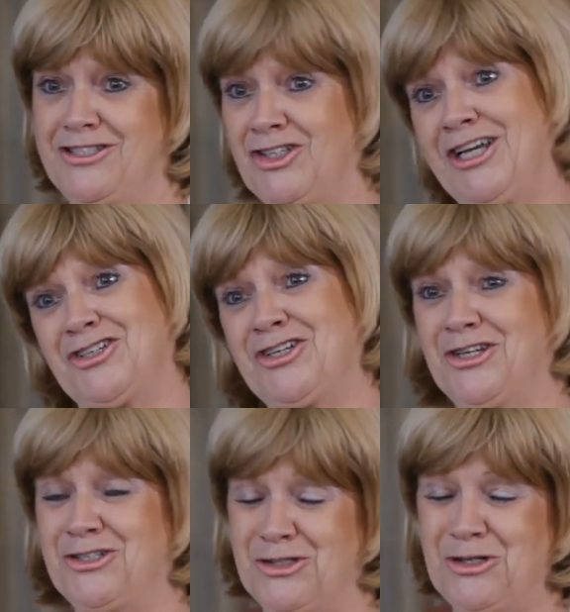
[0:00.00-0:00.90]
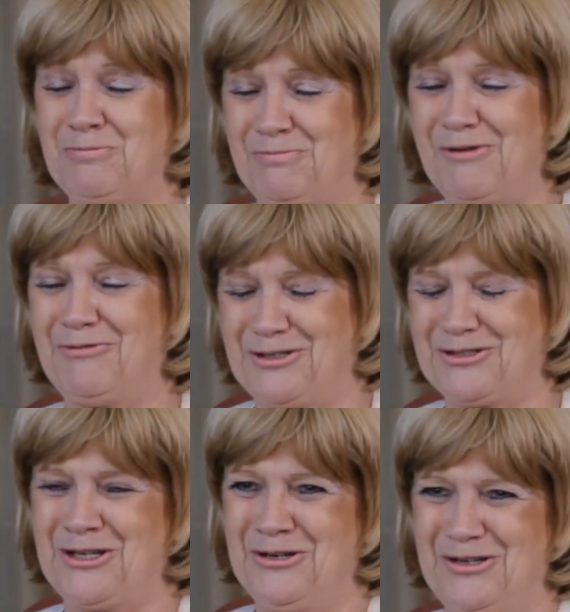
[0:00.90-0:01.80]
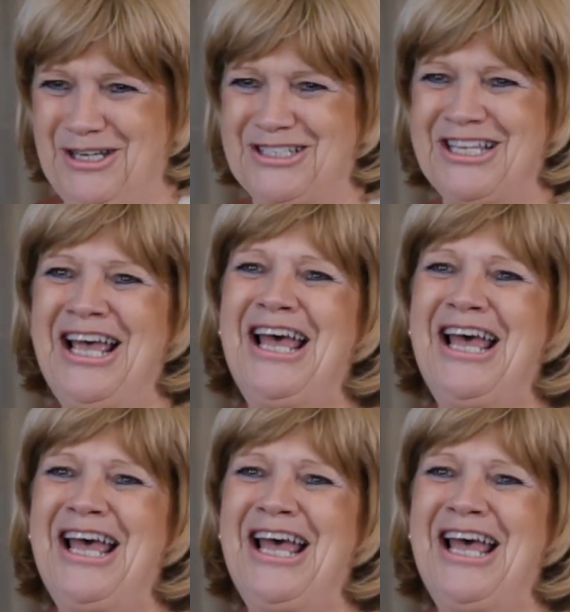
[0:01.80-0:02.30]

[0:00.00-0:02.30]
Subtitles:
she had to change her job every 2 years.